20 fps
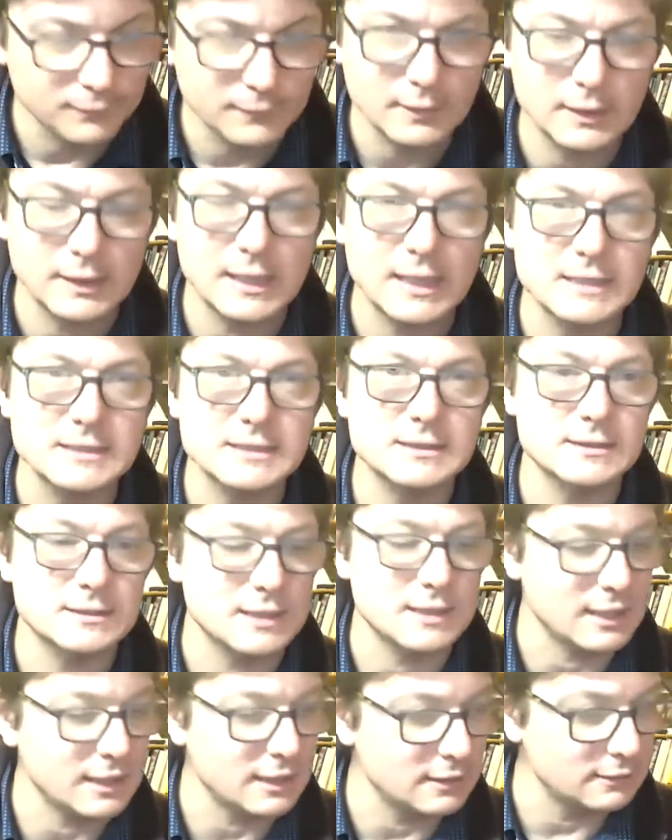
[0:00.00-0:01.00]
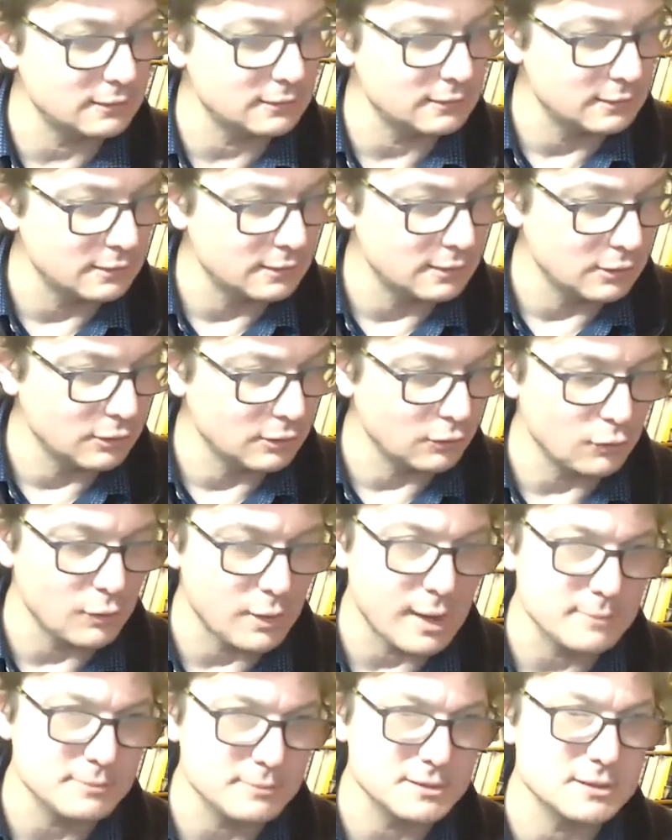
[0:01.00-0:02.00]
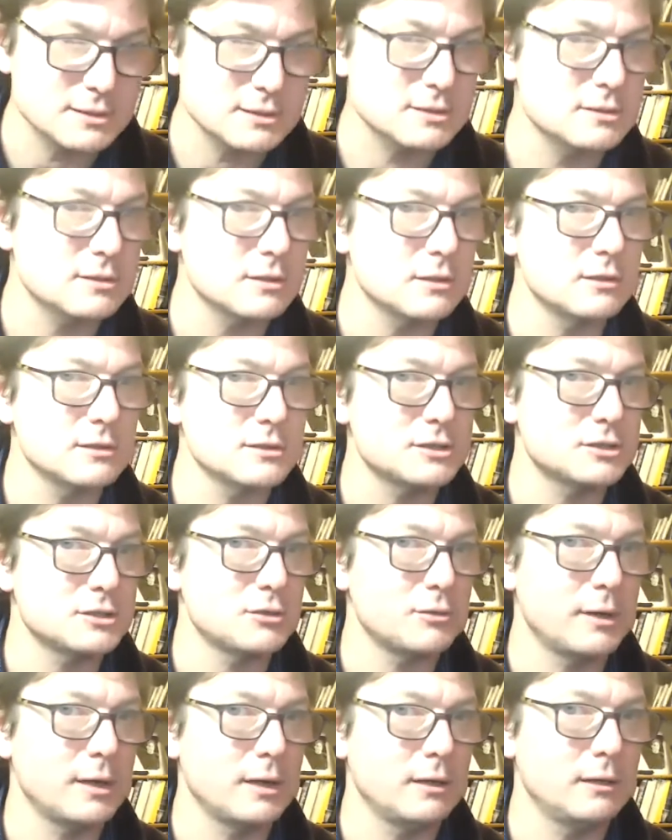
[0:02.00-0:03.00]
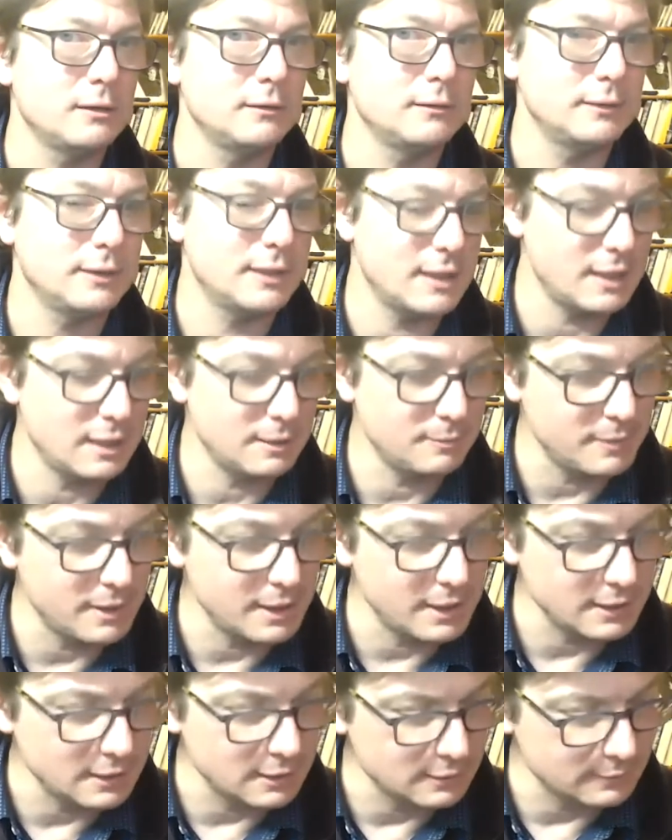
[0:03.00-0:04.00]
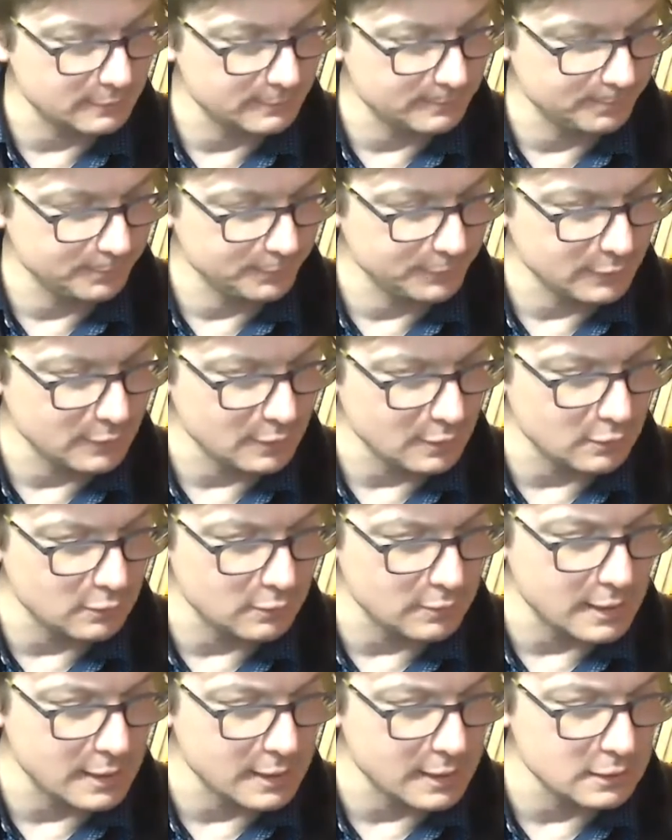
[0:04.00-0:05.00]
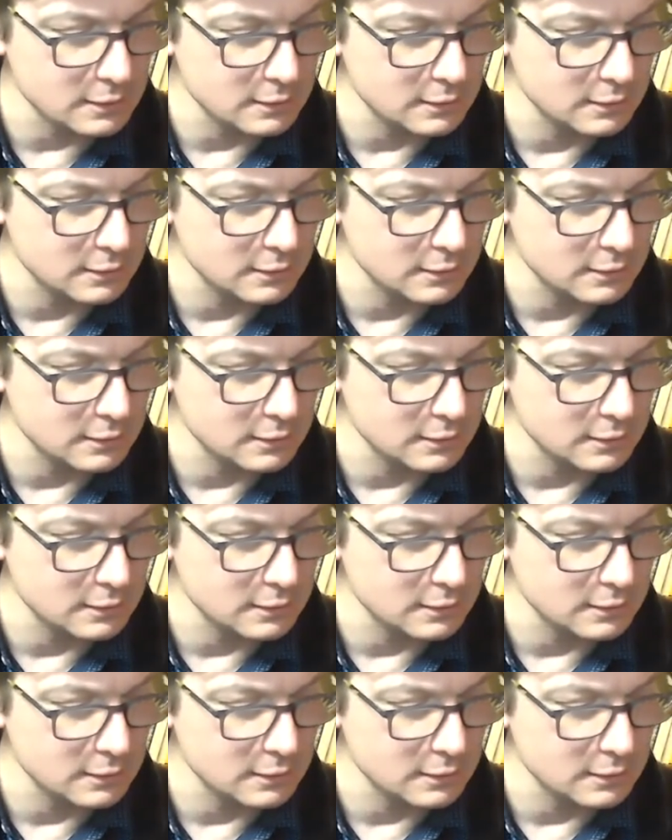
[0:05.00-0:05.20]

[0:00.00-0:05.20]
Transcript: last second grabbed the second string and made it. All right?